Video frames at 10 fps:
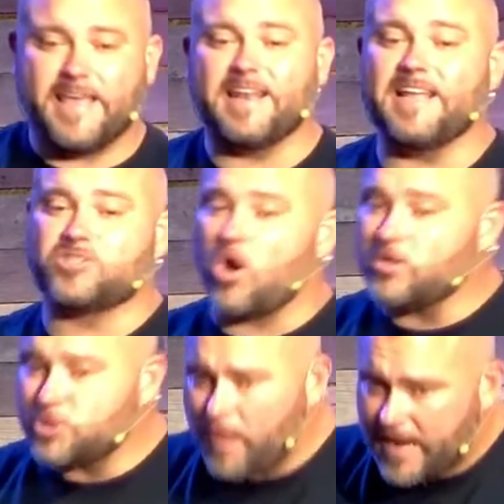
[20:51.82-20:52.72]
And it's
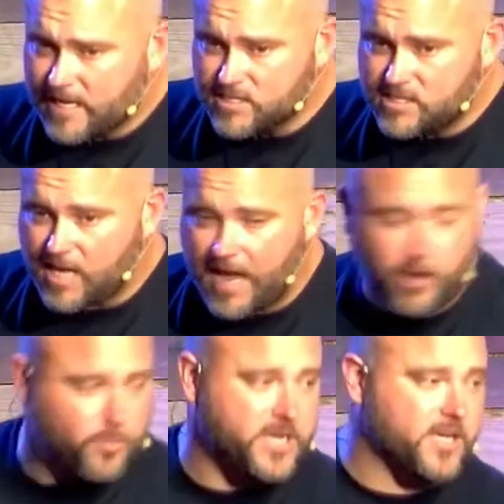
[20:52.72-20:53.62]
hard to
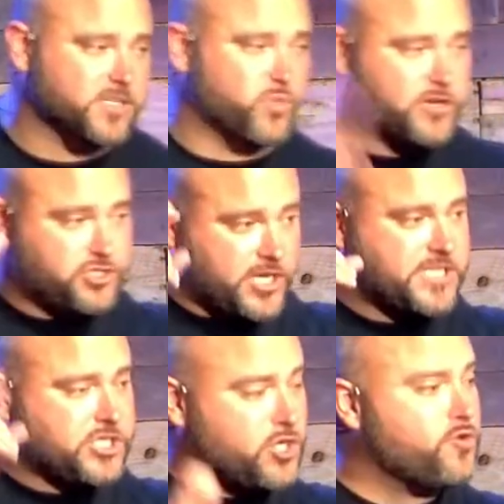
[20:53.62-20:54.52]
reconcile because we're
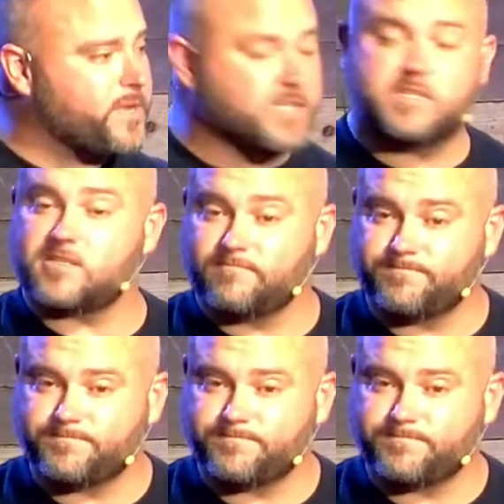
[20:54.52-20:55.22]
just humans.